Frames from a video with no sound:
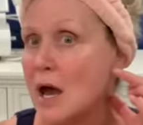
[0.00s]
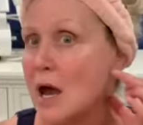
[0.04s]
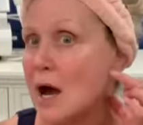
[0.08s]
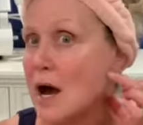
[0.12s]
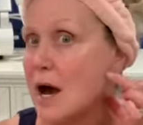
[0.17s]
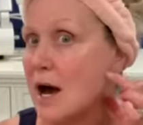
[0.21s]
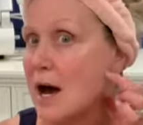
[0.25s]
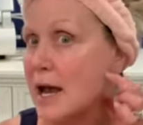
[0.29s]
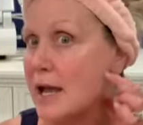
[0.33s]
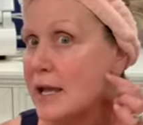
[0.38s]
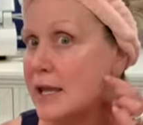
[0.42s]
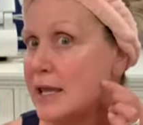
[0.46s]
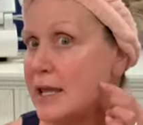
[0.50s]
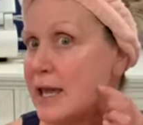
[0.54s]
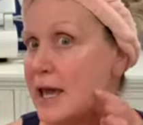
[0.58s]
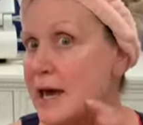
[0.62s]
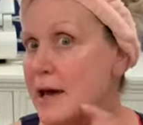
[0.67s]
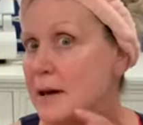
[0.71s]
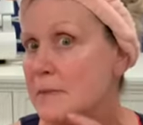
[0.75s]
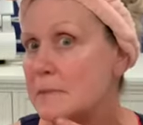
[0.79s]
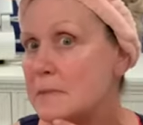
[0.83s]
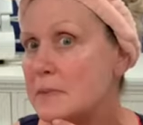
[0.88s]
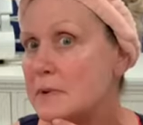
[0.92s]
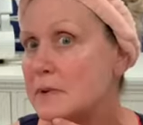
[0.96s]
I
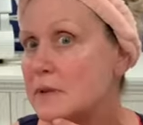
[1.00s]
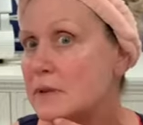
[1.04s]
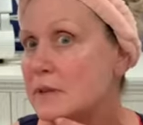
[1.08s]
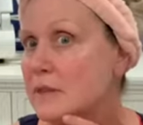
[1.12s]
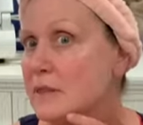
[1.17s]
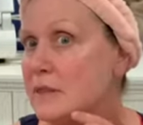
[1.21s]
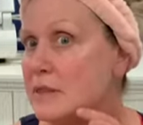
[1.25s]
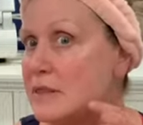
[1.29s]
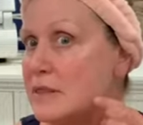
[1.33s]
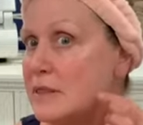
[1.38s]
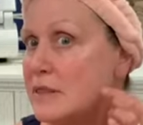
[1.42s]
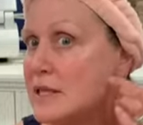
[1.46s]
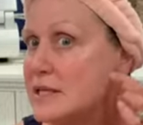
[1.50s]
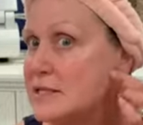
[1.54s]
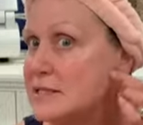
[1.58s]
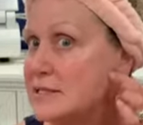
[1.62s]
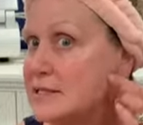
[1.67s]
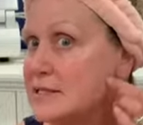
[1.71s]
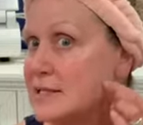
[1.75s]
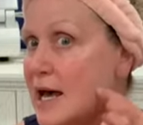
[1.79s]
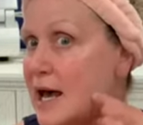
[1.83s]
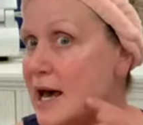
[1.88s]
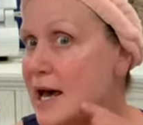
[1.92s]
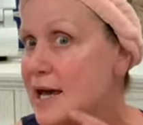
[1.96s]
kept the
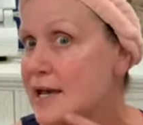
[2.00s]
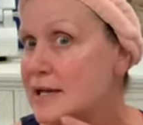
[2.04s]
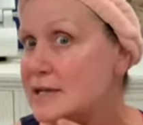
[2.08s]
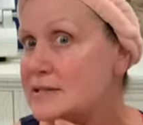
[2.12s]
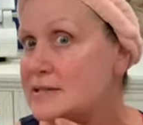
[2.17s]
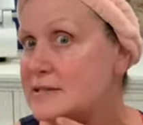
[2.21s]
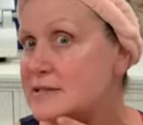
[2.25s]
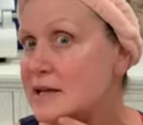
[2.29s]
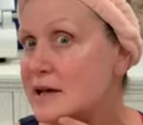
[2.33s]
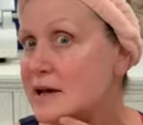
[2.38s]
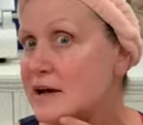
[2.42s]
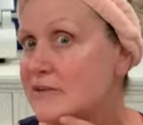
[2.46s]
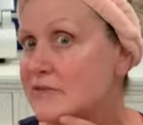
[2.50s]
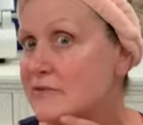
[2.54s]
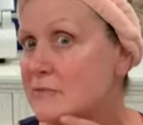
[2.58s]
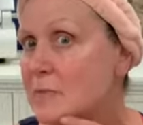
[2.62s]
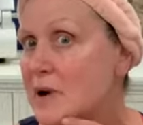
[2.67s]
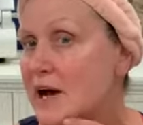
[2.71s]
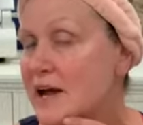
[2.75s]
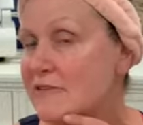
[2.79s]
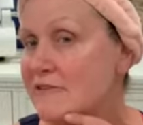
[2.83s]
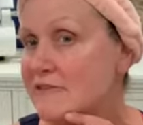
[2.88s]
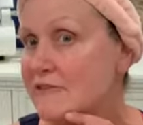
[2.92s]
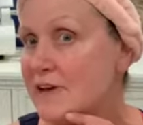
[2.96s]
sides of
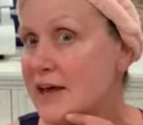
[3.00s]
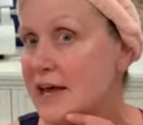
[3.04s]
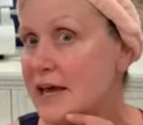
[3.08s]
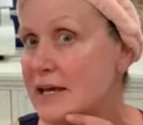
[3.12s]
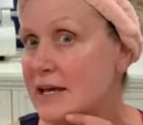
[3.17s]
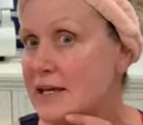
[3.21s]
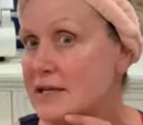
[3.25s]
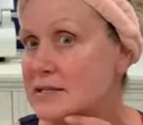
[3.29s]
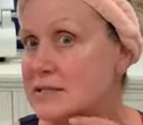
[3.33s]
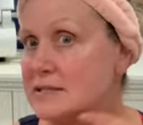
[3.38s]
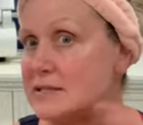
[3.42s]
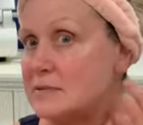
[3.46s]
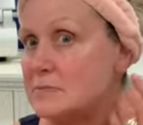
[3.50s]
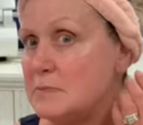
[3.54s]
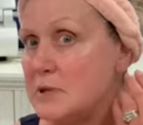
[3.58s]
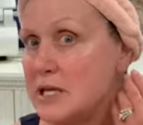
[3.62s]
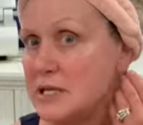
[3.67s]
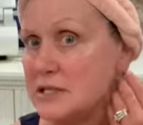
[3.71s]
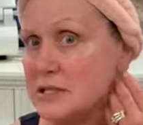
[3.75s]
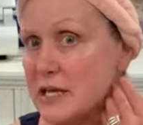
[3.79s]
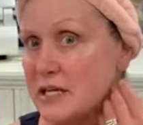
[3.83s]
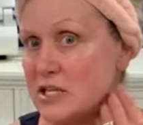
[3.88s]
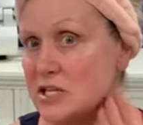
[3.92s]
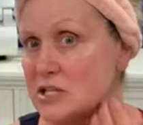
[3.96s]
my face because
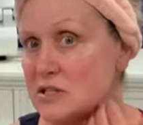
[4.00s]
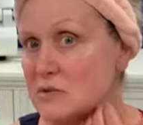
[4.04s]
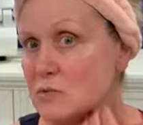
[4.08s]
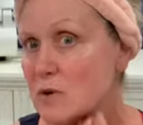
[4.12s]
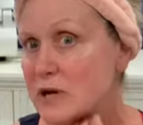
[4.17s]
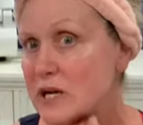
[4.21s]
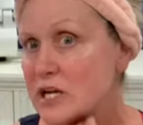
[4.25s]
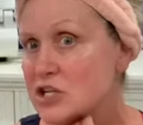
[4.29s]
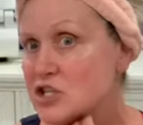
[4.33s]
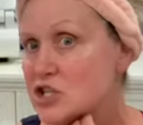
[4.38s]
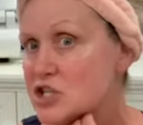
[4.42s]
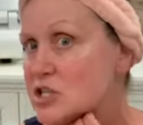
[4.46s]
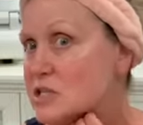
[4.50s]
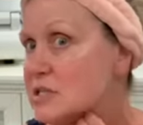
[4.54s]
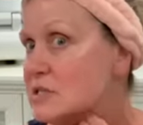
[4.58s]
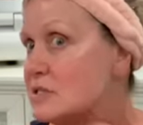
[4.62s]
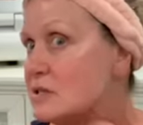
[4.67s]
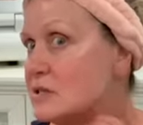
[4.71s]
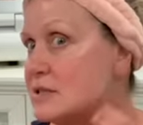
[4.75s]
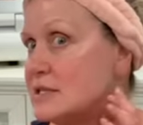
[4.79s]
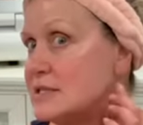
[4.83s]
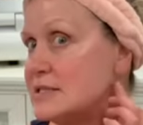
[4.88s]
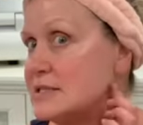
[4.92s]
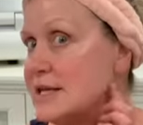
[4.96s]
I just want to chisel
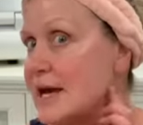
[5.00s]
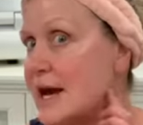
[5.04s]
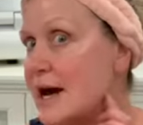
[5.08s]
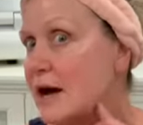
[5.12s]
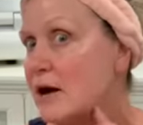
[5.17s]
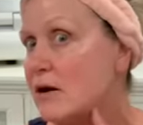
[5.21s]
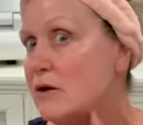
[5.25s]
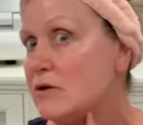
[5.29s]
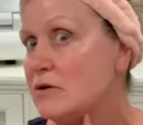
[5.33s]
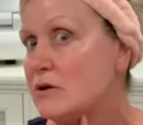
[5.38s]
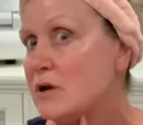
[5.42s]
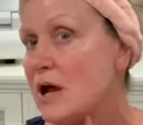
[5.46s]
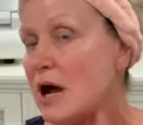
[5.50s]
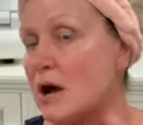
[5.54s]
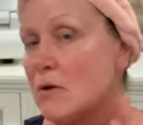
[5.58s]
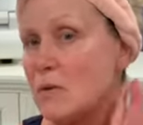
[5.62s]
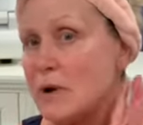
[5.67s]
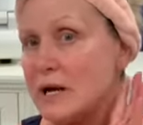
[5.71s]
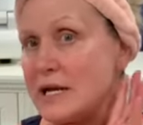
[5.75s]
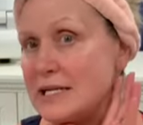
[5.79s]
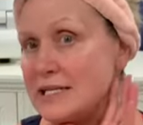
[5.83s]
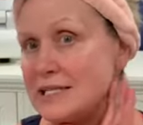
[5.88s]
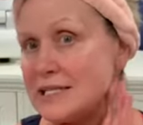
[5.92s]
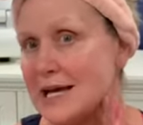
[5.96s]
this out. I
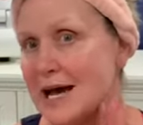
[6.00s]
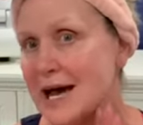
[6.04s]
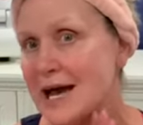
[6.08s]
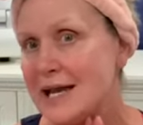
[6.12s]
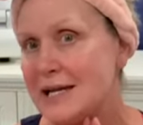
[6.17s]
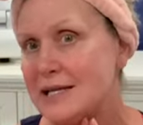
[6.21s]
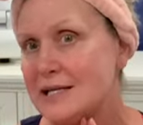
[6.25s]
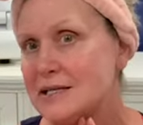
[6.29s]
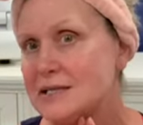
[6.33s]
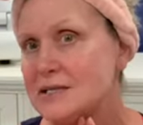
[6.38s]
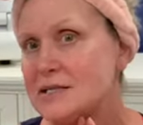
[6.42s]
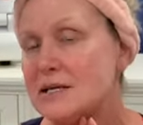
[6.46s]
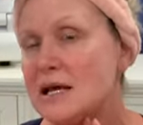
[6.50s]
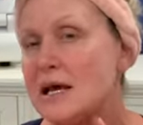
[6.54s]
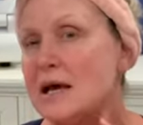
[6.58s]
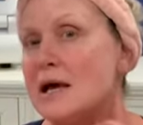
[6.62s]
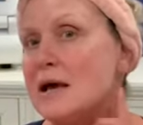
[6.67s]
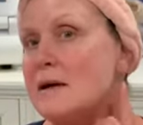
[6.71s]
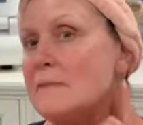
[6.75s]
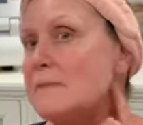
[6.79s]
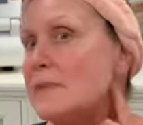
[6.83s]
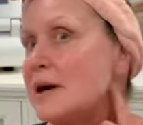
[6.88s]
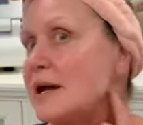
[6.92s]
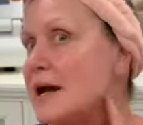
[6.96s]
want it tightened,
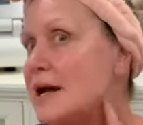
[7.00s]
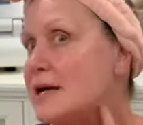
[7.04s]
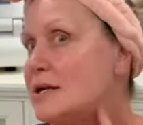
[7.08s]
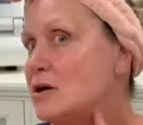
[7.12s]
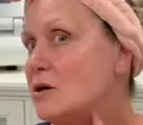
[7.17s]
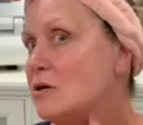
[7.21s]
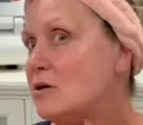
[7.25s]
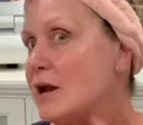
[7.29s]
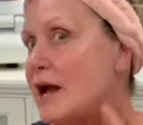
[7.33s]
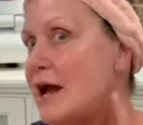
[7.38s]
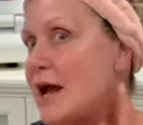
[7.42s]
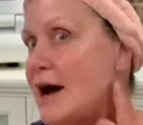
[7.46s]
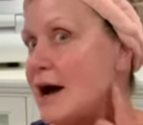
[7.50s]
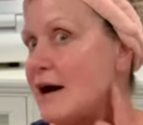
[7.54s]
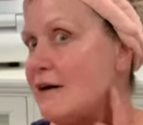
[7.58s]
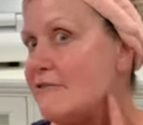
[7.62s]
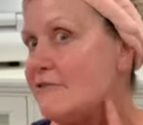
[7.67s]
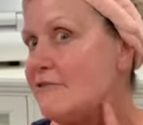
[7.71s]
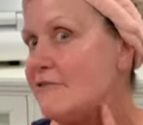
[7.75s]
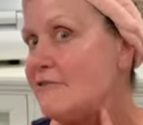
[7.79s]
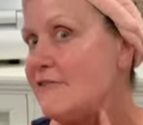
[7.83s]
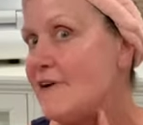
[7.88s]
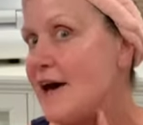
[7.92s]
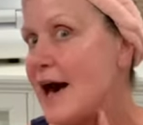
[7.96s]
but I don't have
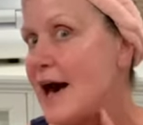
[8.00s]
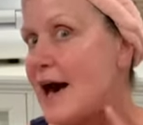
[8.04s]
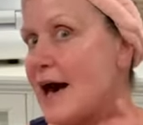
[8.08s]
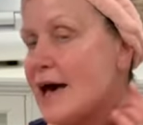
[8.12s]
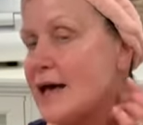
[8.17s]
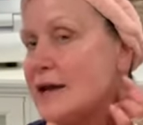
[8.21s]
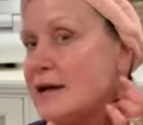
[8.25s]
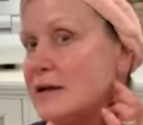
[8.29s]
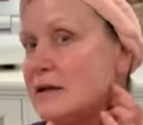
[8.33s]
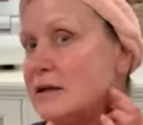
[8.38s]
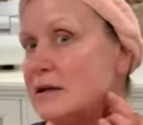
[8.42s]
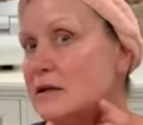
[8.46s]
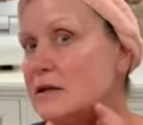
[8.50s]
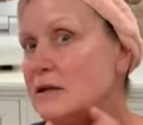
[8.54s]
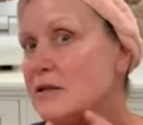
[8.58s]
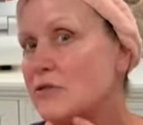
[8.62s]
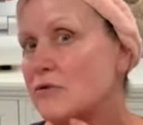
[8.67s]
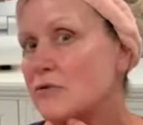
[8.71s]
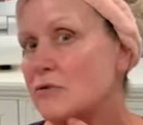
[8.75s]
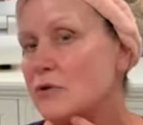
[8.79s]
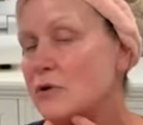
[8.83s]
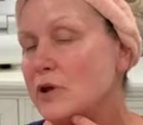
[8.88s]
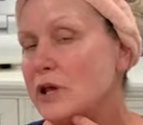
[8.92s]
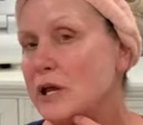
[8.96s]
fat
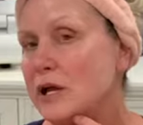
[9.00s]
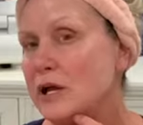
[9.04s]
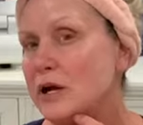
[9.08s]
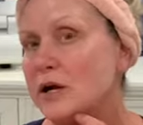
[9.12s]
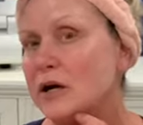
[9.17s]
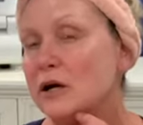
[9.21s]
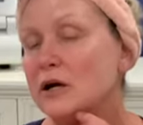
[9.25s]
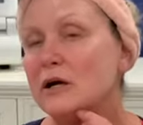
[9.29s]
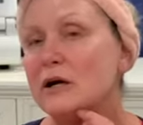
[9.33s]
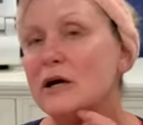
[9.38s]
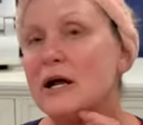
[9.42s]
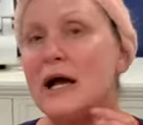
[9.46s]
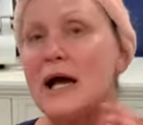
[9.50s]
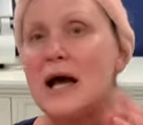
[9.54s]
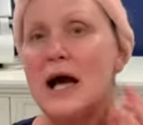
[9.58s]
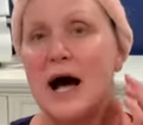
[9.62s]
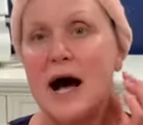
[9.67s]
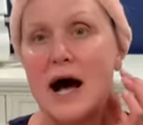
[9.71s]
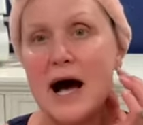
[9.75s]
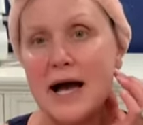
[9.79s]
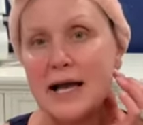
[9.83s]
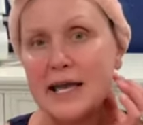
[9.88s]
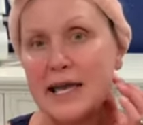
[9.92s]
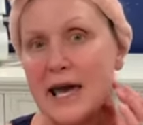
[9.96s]
through here.
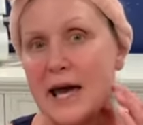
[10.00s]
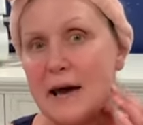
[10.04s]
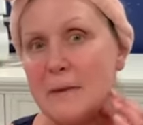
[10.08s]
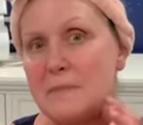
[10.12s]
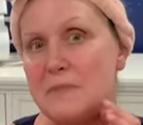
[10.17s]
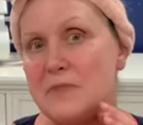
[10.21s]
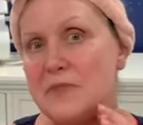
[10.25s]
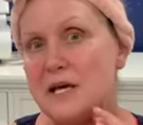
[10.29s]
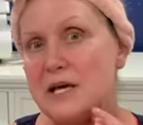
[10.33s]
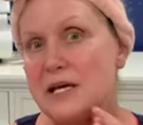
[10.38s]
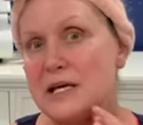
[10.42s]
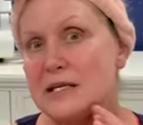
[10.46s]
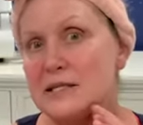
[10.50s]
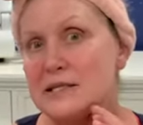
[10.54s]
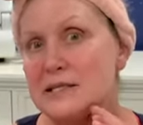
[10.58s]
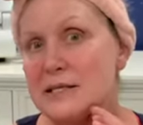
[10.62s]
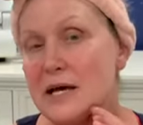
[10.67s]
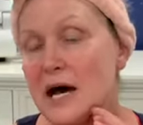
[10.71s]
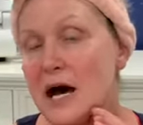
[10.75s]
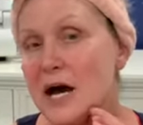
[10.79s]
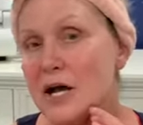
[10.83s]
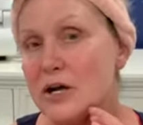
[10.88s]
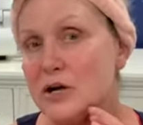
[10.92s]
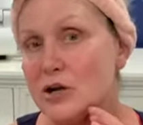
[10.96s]
I kept this
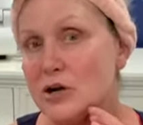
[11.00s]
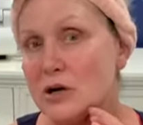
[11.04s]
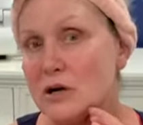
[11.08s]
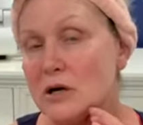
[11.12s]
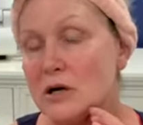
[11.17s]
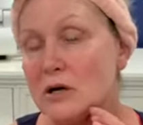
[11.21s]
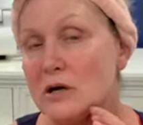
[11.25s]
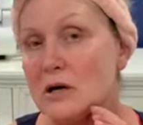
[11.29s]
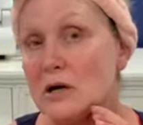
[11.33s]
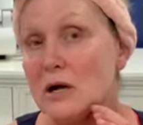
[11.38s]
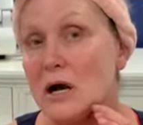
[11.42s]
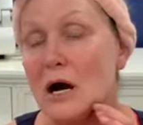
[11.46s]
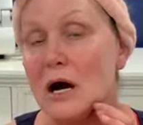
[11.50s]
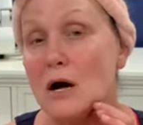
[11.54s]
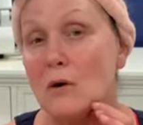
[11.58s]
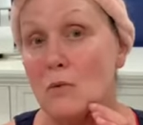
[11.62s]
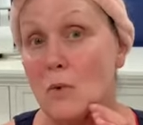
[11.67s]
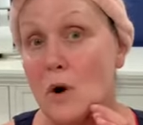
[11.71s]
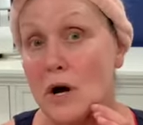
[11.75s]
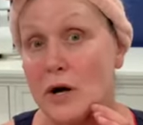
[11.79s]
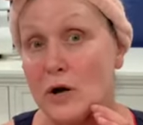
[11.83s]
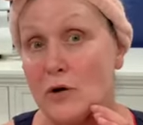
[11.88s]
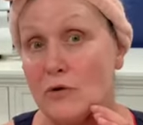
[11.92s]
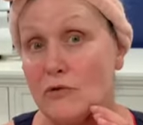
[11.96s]
under a
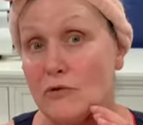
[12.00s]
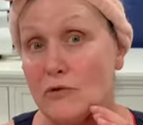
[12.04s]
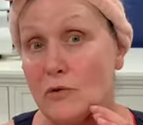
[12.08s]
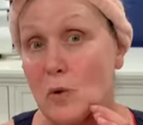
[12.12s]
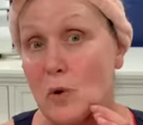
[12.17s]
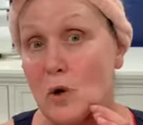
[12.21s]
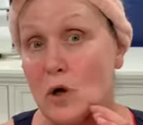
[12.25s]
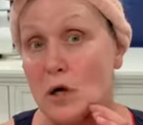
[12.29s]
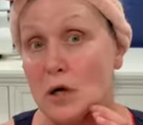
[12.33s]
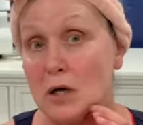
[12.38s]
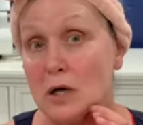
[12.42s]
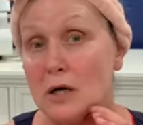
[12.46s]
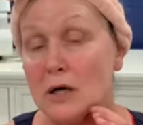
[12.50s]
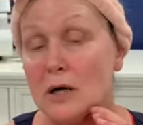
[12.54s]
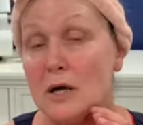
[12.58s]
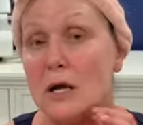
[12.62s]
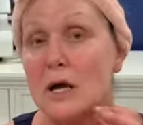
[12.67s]
104.